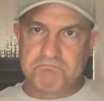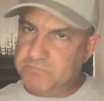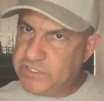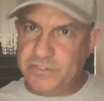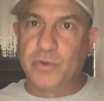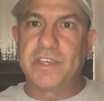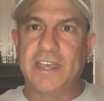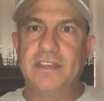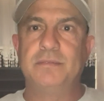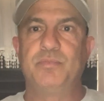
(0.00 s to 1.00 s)
She's
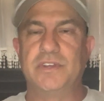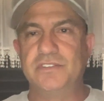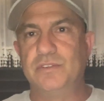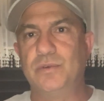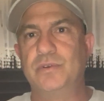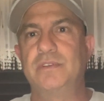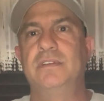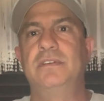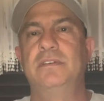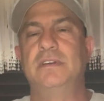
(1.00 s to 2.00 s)
okay. Praise the
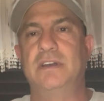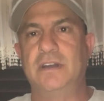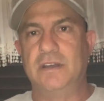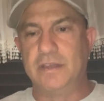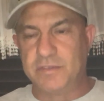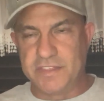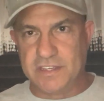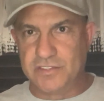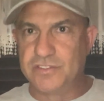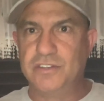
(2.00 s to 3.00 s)
Lord.
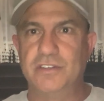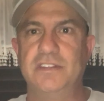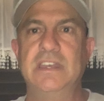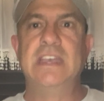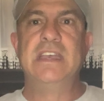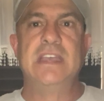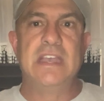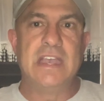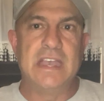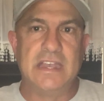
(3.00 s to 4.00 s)
Everything is good.
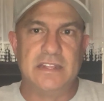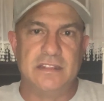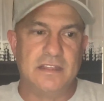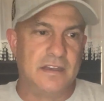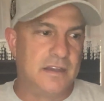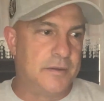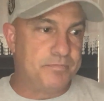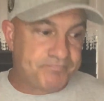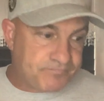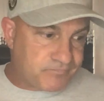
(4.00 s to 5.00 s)

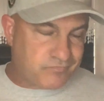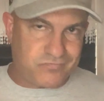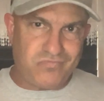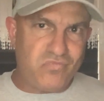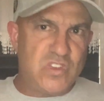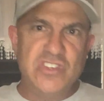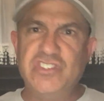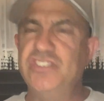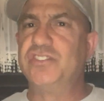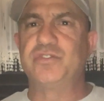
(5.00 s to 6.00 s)
And
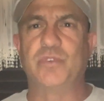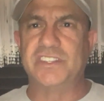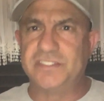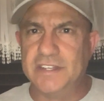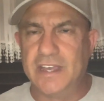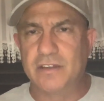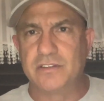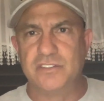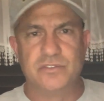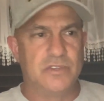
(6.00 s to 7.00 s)
she's just resting now
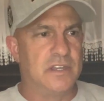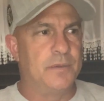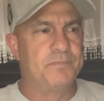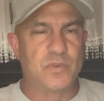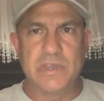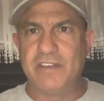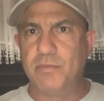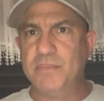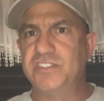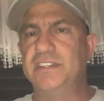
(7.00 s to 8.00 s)
because we have
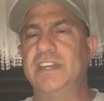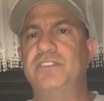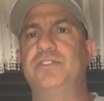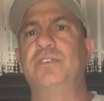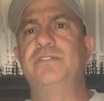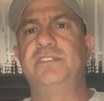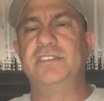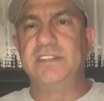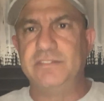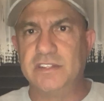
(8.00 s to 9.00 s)
a mission at church
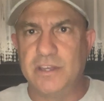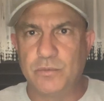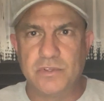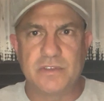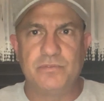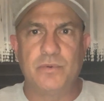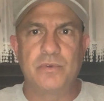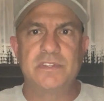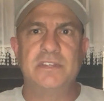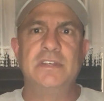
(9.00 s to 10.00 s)
this evening that we're looking
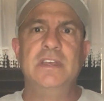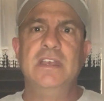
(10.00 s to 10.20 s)
forward to.